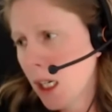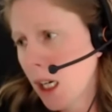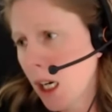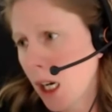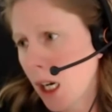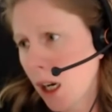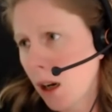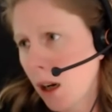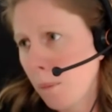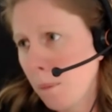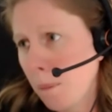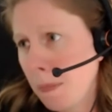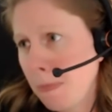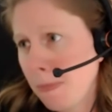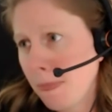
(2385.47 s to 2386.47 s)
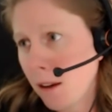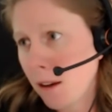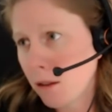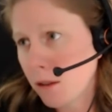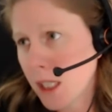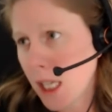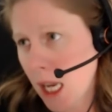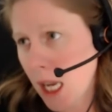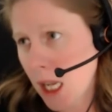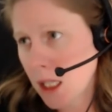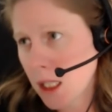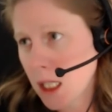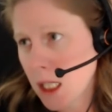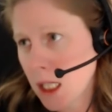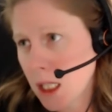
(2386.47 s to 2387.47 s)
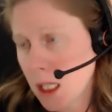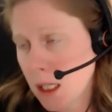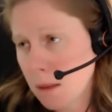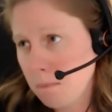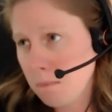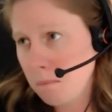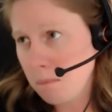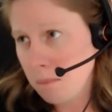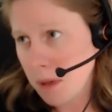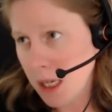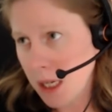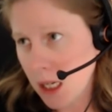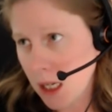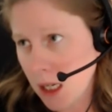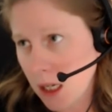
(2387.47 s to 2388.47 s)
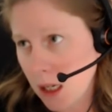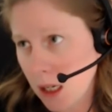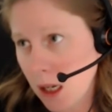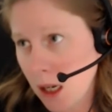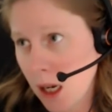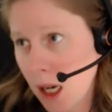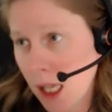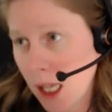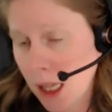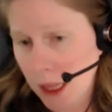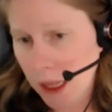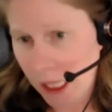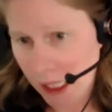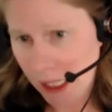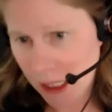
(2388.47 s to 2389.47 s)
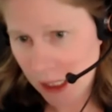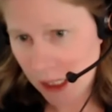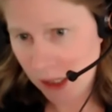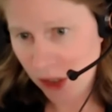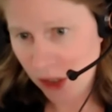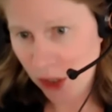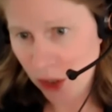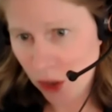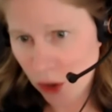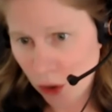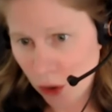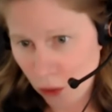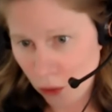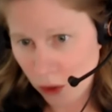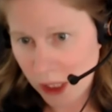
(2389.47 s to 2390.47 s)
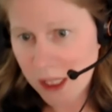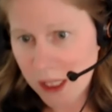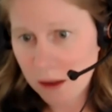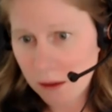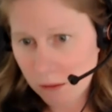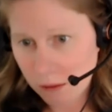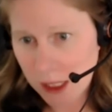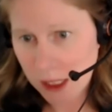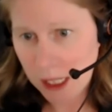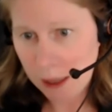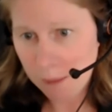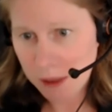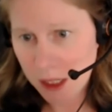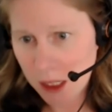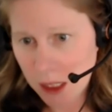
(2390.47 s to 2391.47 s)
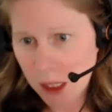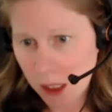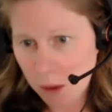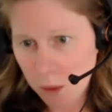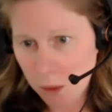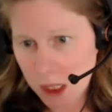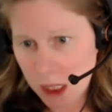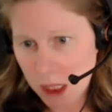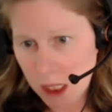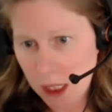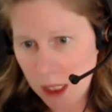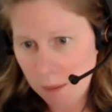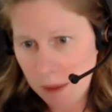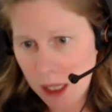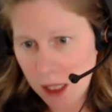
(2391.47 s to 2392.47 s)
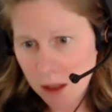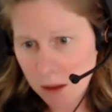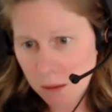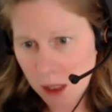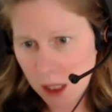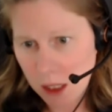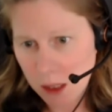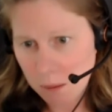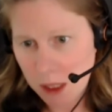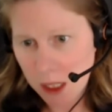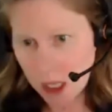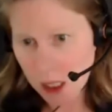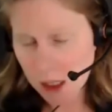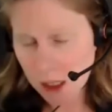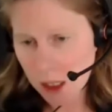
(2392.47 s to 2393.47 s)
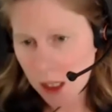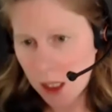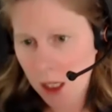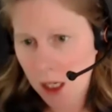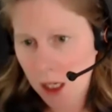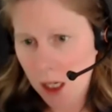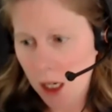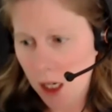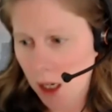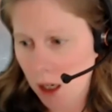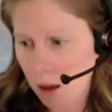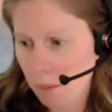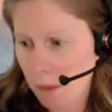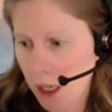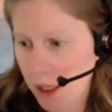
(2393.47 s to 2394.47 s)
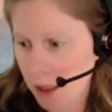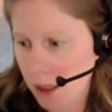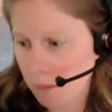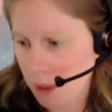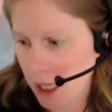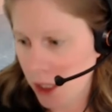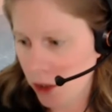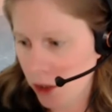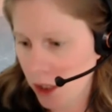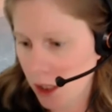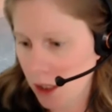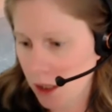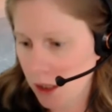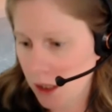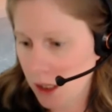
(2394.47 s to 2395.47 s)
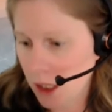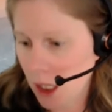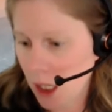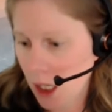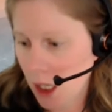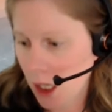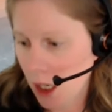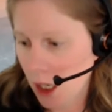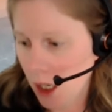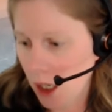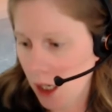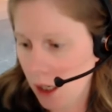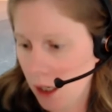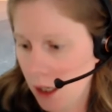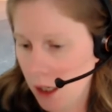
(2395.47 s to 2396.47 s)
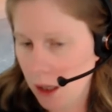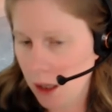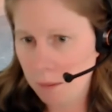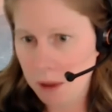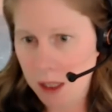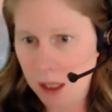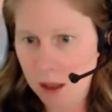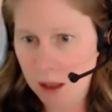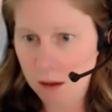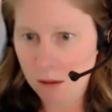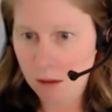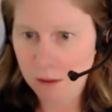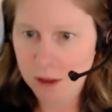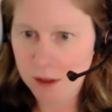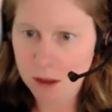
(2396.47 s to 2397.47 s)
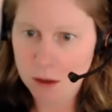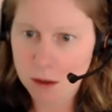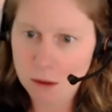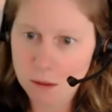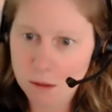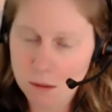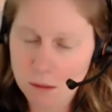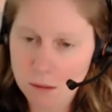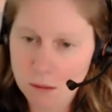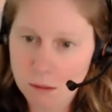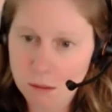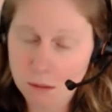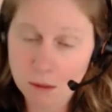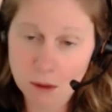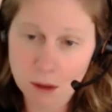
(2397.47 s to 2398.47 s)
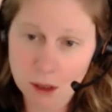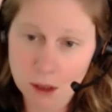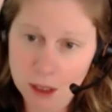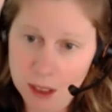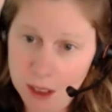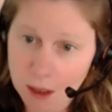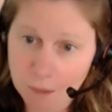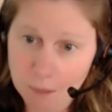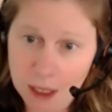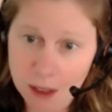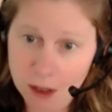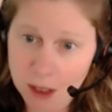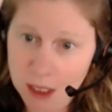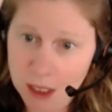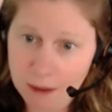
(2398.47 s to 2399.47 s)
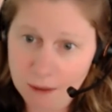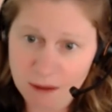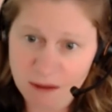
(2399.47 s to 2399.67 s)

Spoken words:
There tends to be less discrete relapses like we see in MS with SPS. I think patients in the beginning often do, or at least some patients have a